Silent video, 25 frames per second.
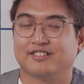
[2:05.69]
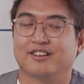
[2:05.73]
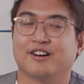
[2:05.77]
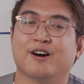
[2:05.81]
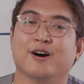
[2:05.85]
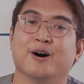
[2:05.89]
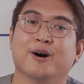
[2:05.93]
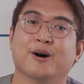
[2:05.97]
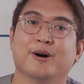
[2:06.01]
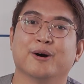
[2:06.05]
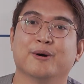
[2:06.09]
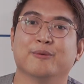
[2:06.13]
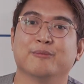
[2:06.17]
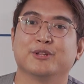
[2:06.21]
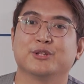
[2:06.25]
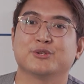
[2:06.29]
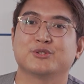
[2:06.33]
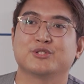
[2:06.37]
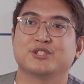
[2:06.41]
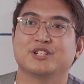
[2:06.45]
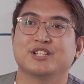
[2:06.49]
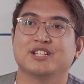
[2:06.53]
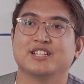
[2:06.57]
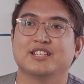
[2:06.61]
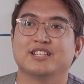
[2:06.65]
Mm-hmm. It
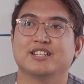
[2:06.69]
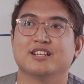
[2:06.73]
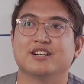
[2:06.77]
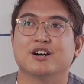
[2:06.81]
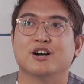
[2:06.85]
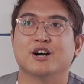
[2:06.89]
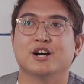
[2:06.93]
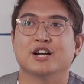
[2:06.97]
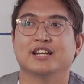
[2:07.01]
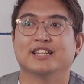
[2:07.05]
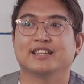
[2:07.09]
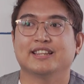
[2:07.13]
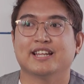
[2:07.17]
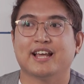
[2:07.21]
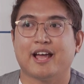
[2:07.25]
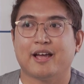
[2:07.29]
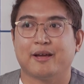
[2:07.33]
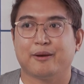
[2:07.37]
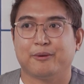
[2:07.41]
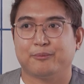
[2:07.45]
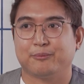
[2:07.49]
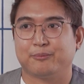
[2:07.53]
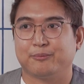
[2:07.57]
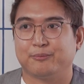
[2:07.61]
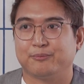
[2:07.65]
was really a hard
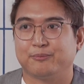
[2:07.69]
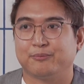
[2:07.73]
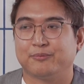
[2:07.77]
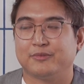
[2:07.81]
time.